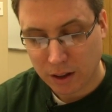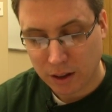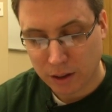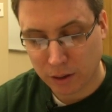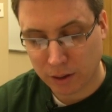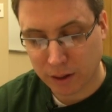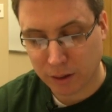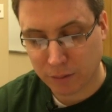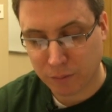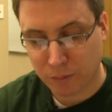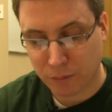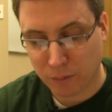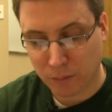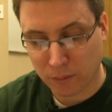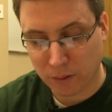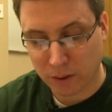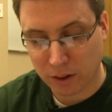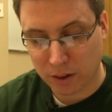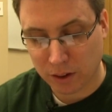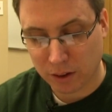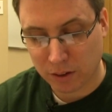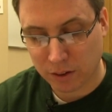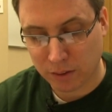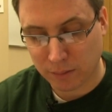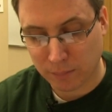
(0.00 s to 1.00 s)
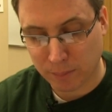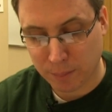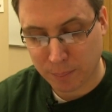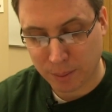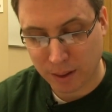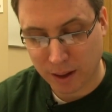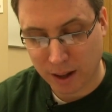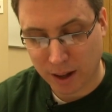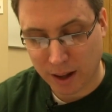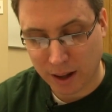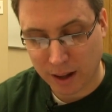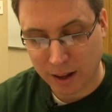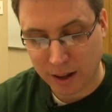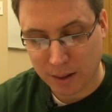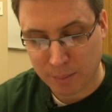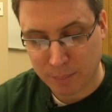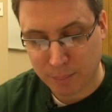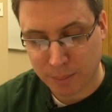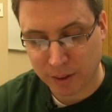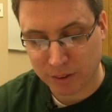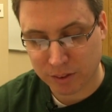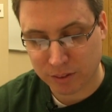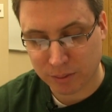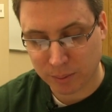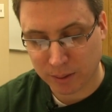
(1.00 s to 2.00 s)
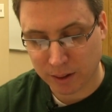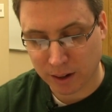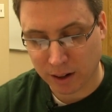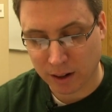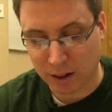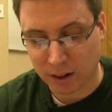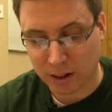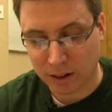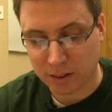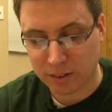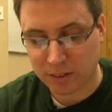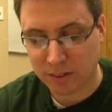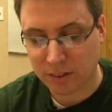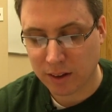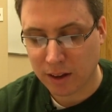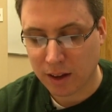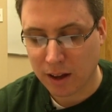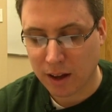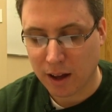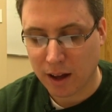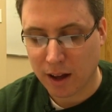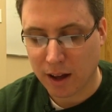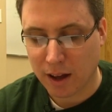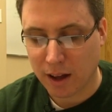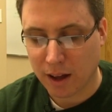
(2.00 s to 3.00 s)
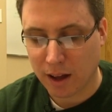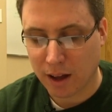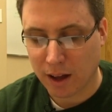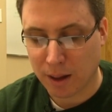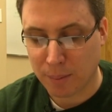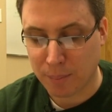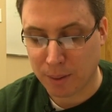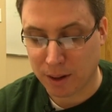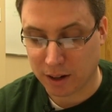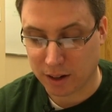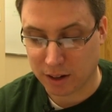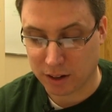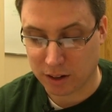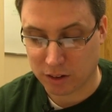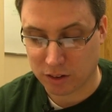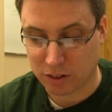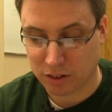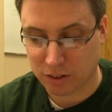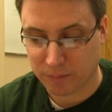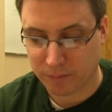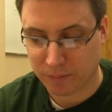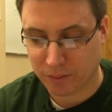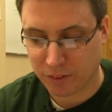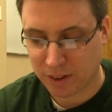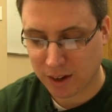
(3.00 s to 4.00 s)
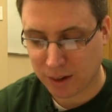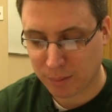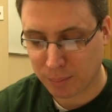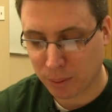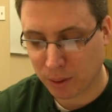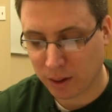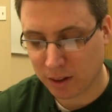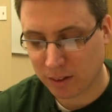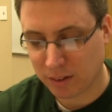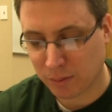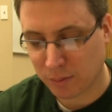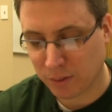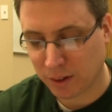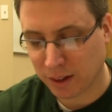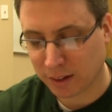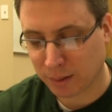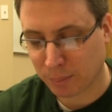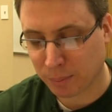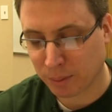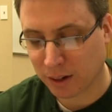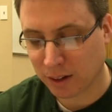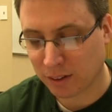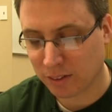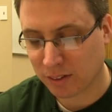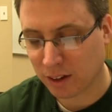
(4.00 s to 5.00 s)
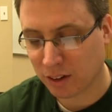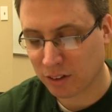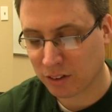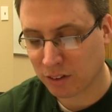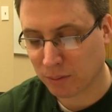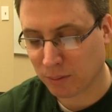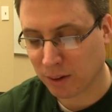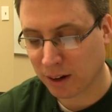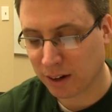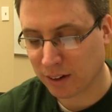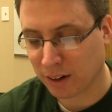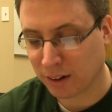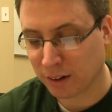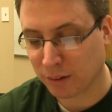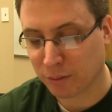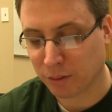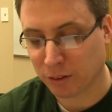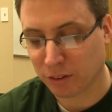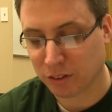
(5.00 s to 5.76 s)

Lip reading: Looking forward to the reply. Best regards, Amund. 10 points if you get the pronunciation right on the